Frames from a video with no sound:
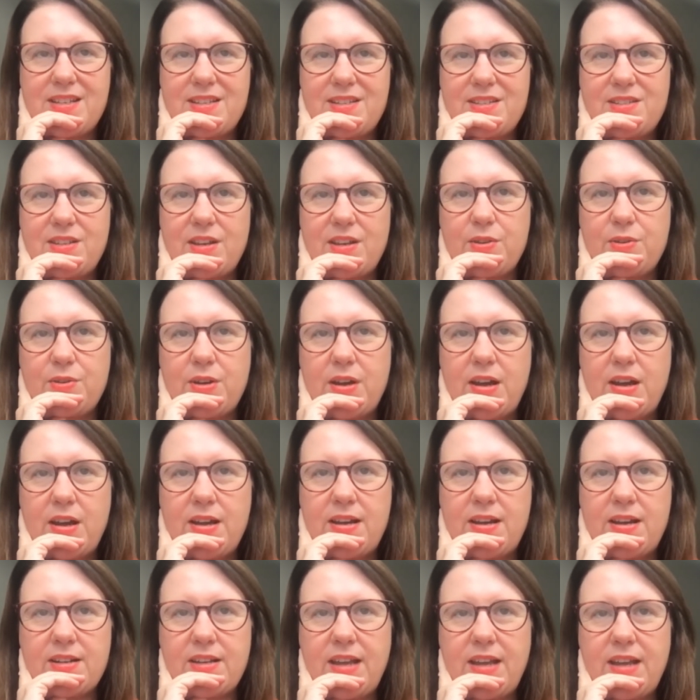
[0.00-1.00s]
So
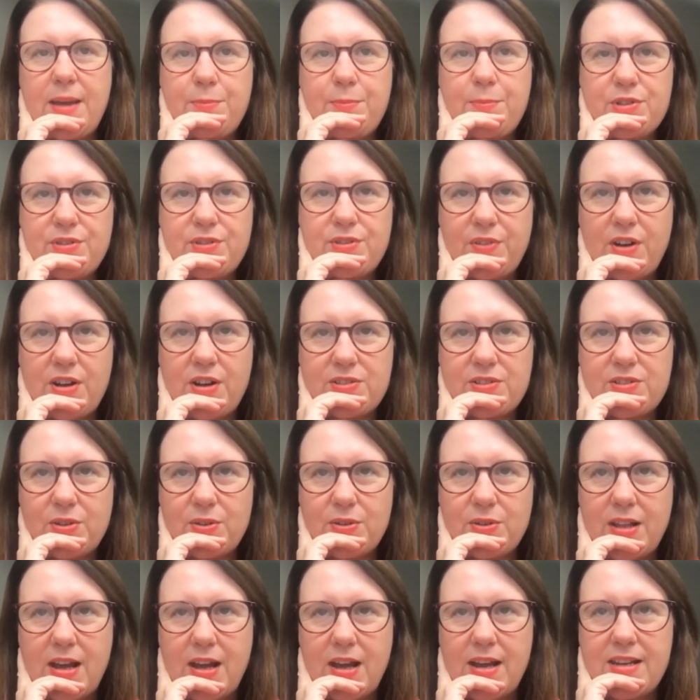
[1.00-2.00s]
Cambridge Advanced
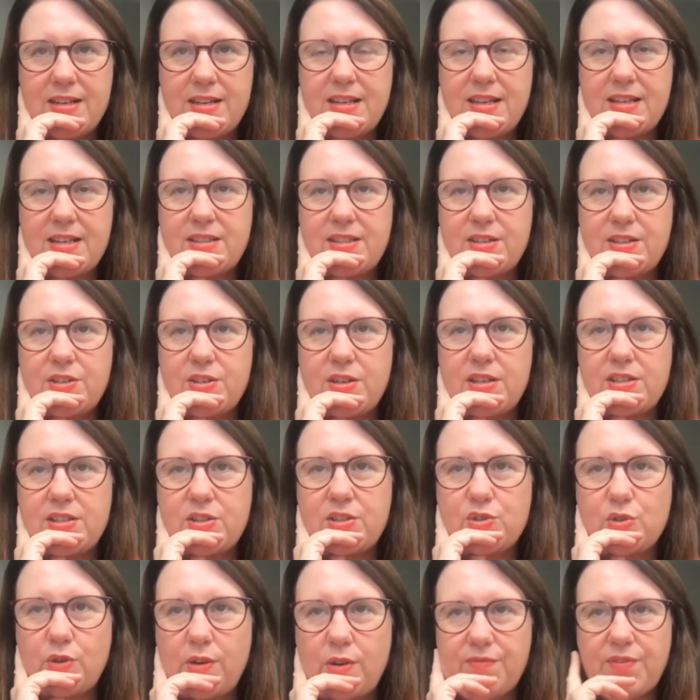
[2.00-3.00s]
Online, it's a
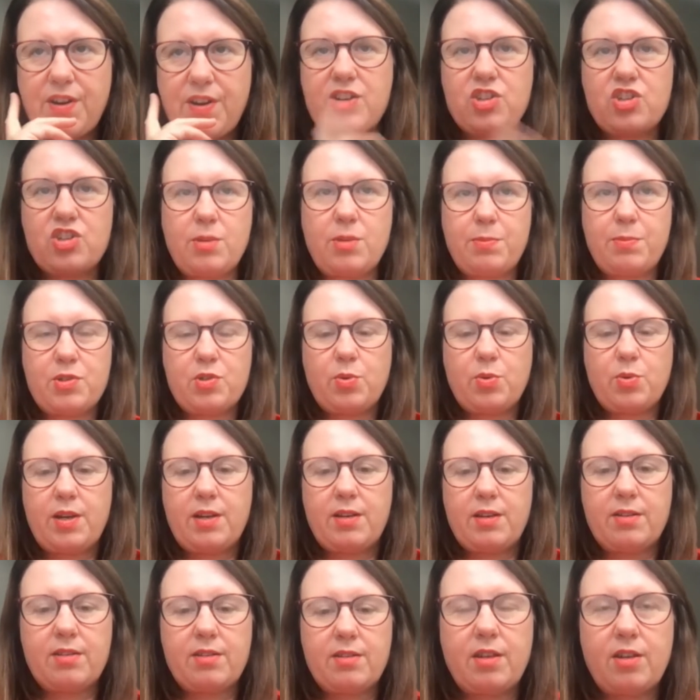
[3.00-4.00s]
joint venture
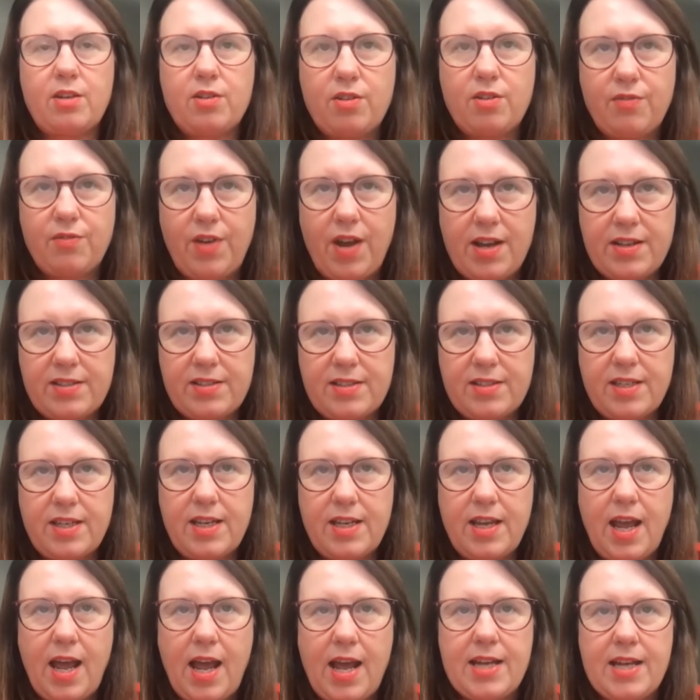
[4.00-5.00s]
between the
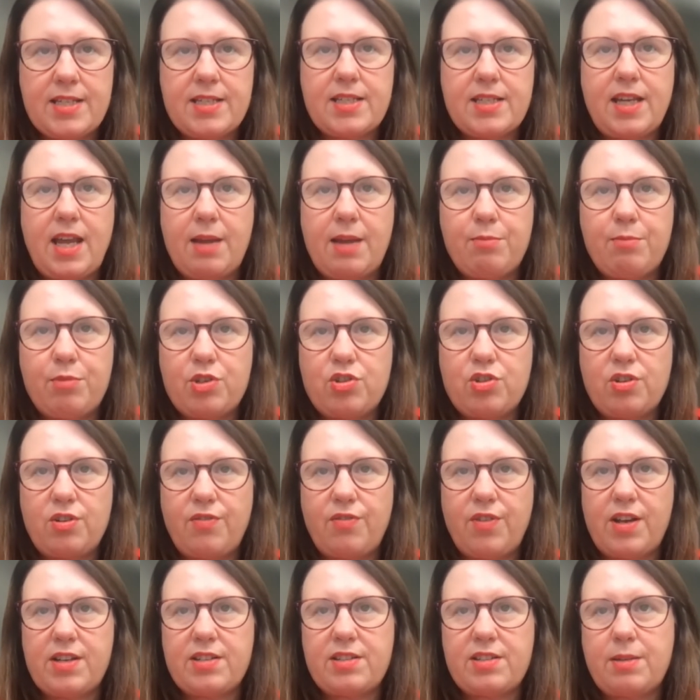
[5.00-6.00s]
university and Cambridge
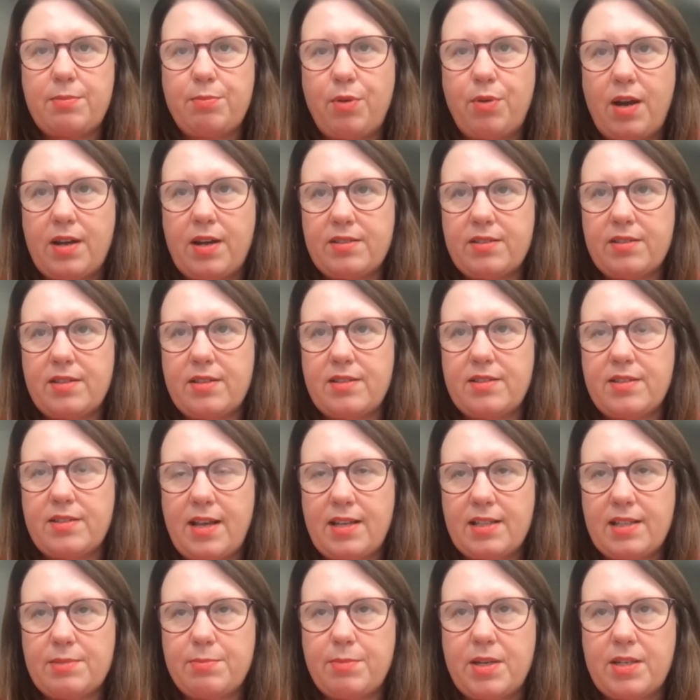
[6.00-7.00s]
University Press and
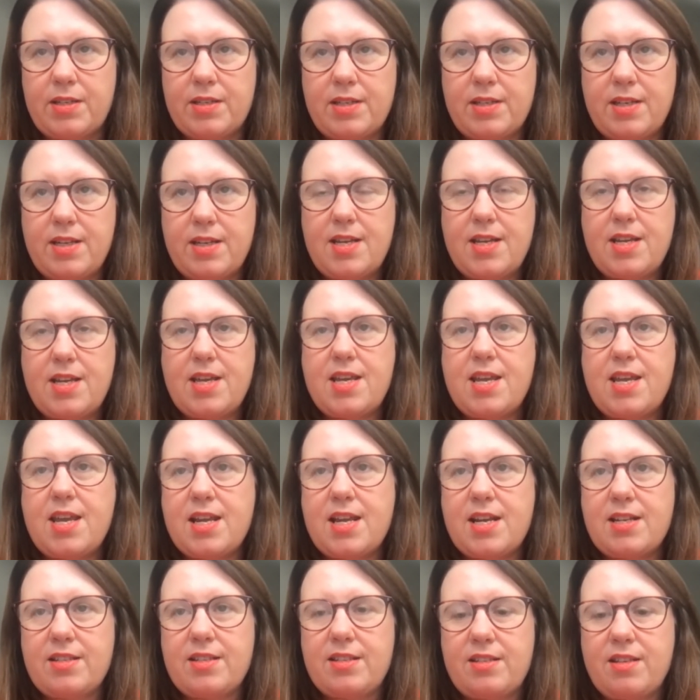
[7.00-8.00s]
Assessment. It
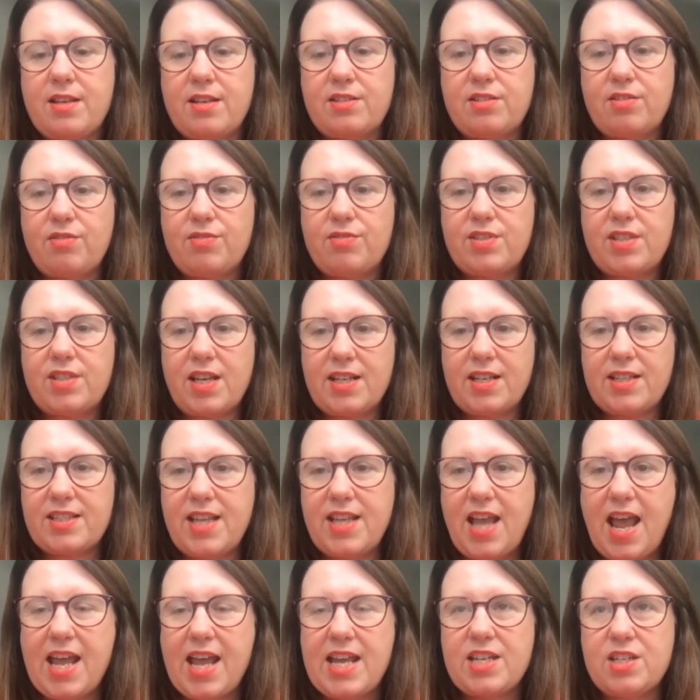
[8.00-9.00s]
consists of 6
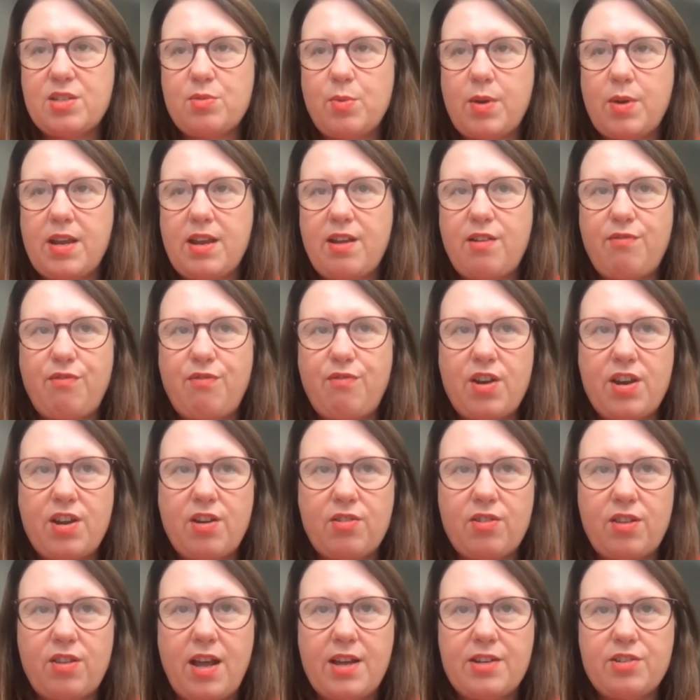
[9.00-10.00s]
to 8 week fully
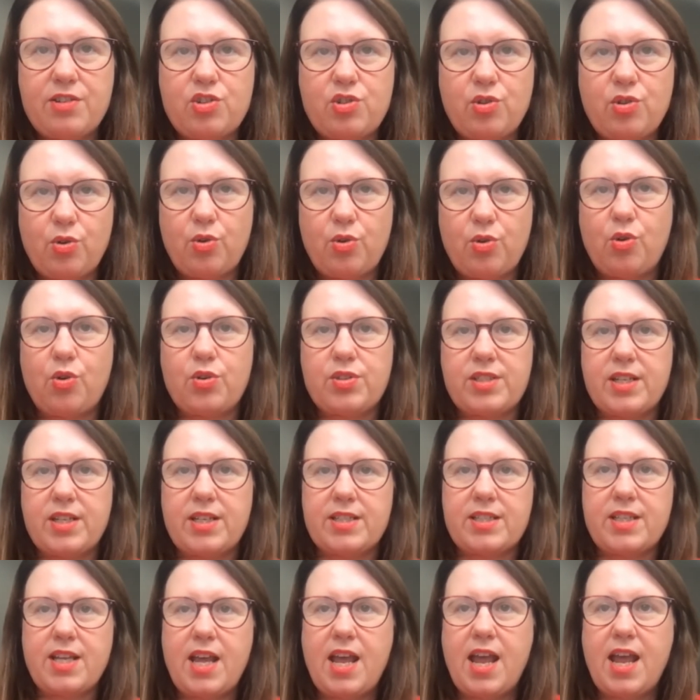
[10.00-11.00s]
online short
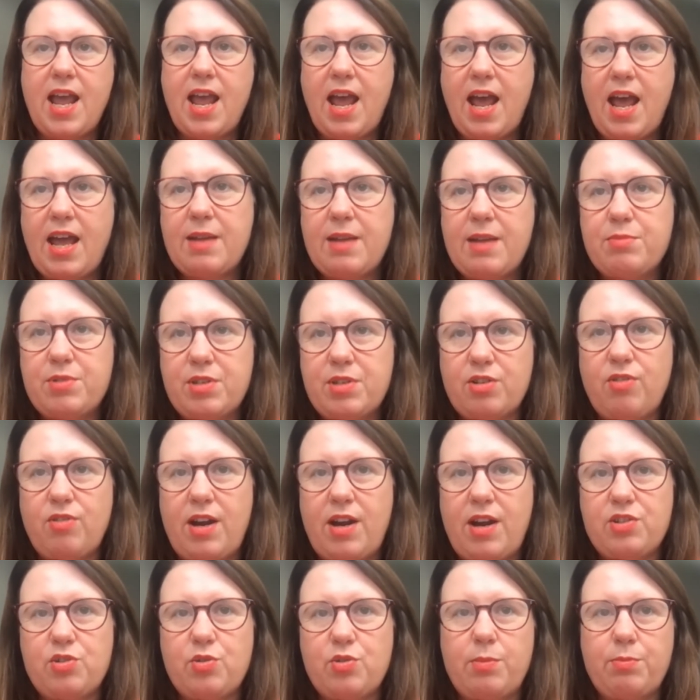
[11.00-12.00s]
courses aimed at
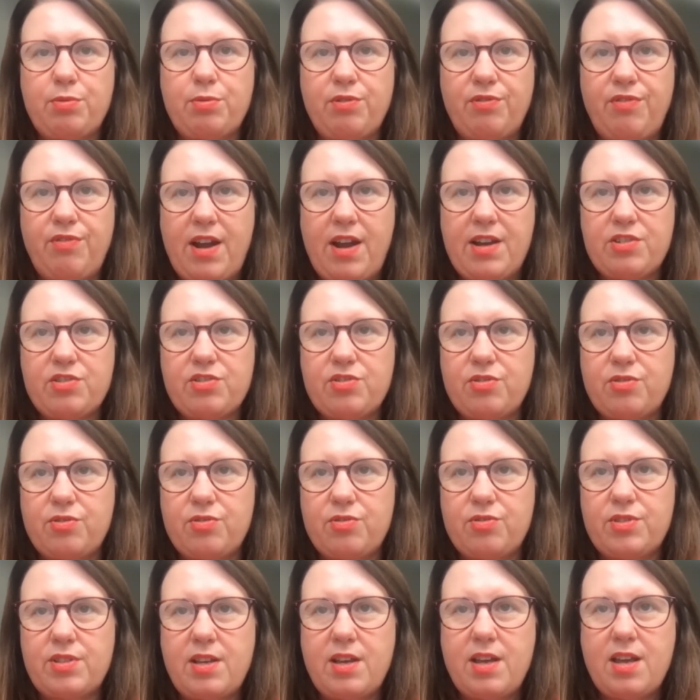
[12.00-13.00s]
graduate
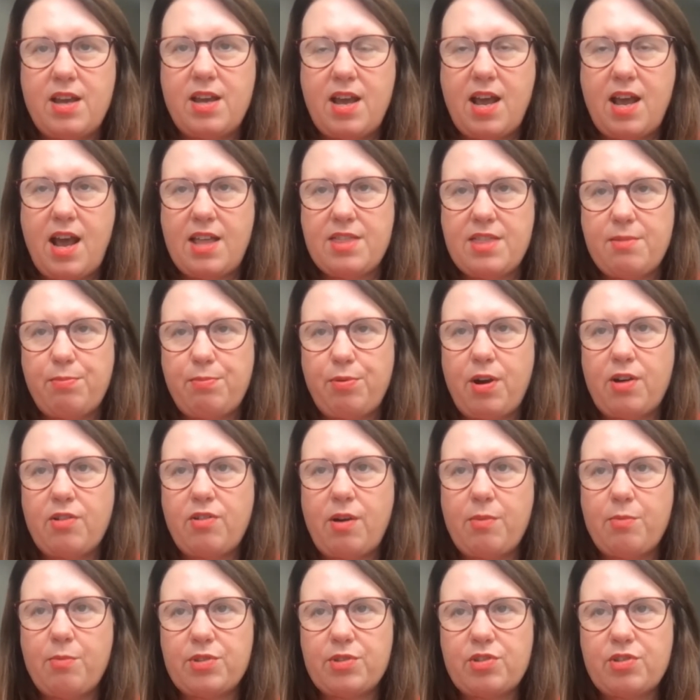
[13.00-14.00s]
professionals. And the
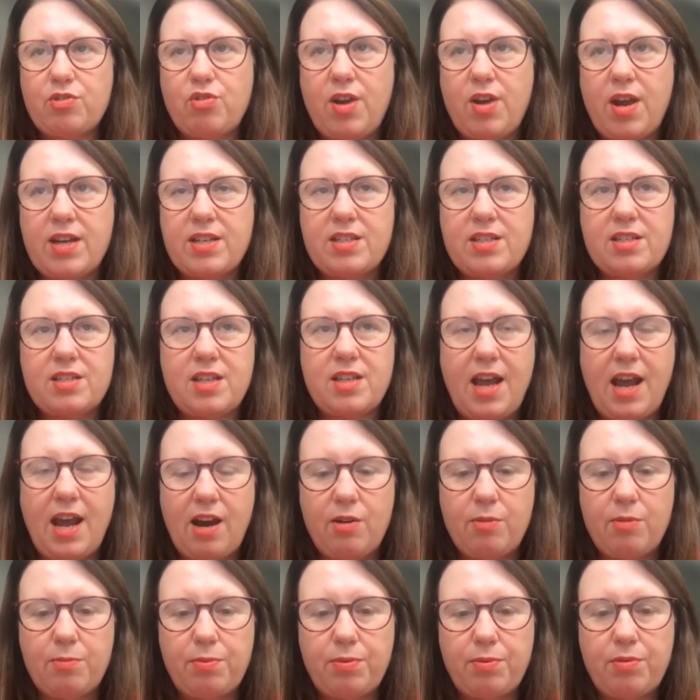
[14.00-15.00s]
program was created to
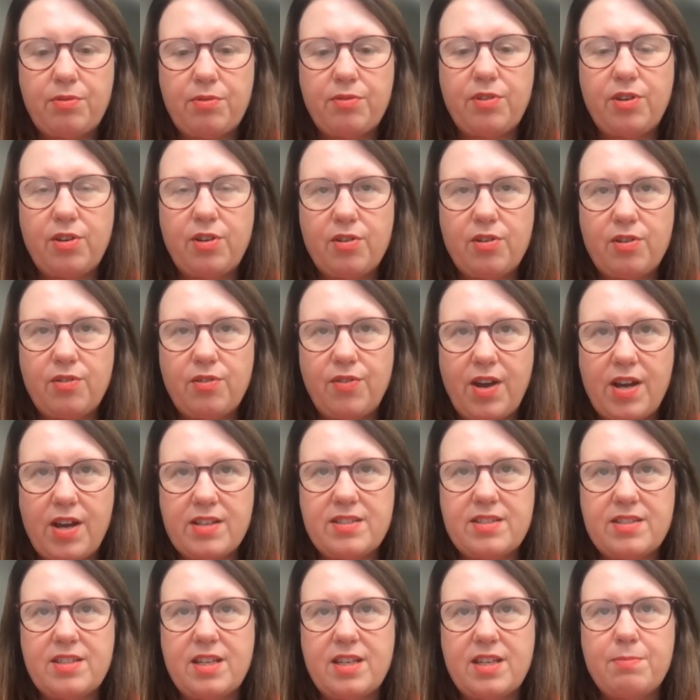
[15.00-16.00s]
help the
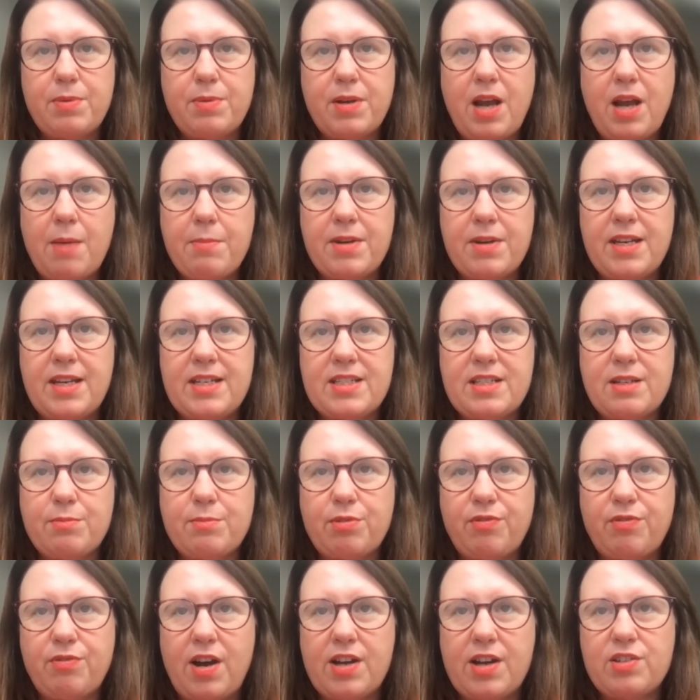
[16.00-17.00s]
university become a leading
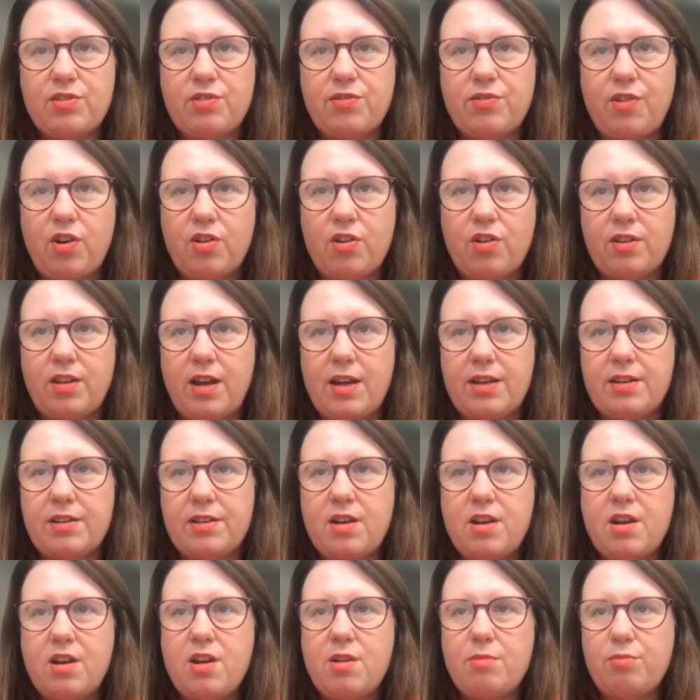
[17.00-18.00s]
provider of online
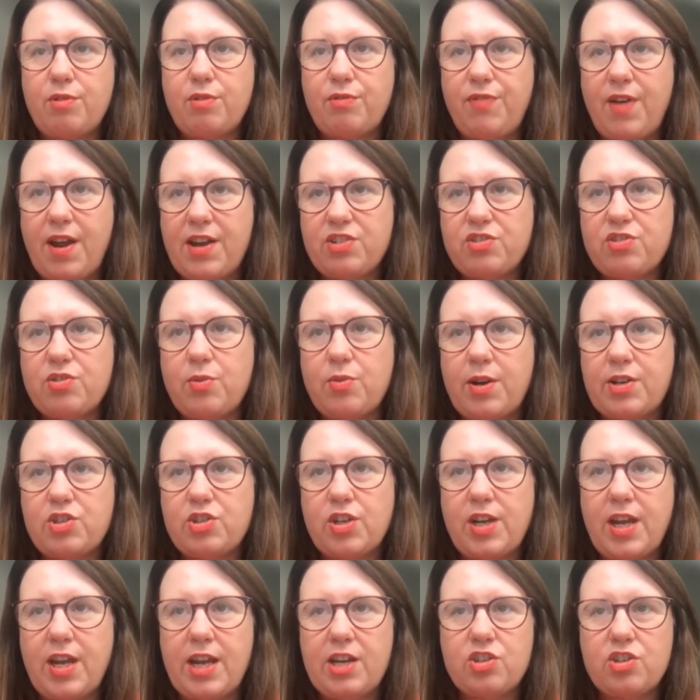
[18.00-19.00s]
professional
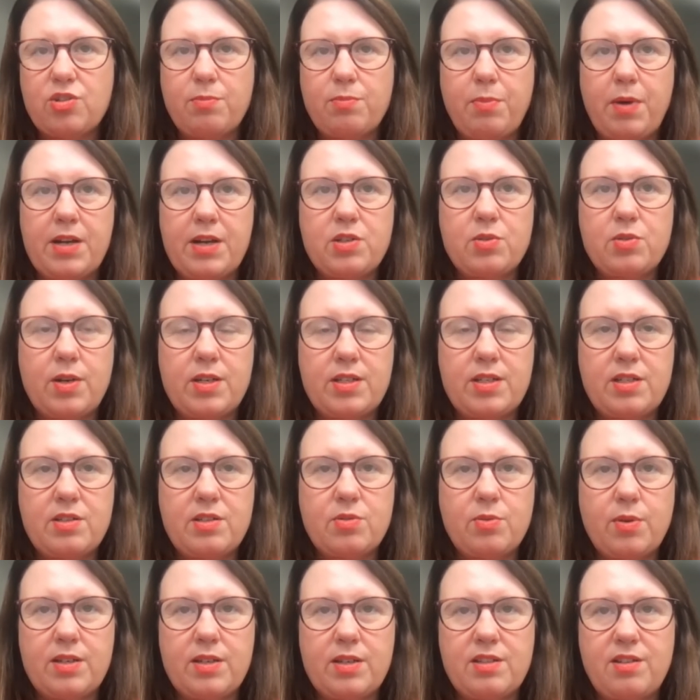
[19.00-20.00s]
education by
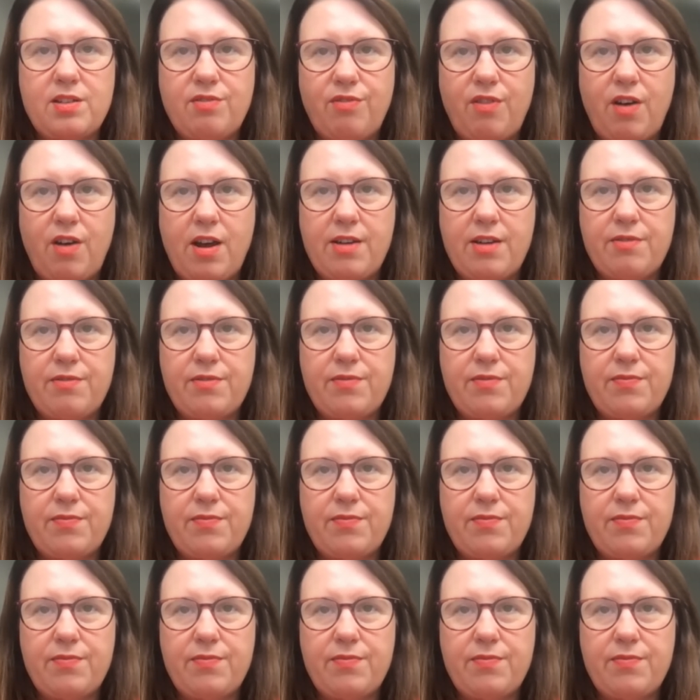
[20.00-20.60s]
2025.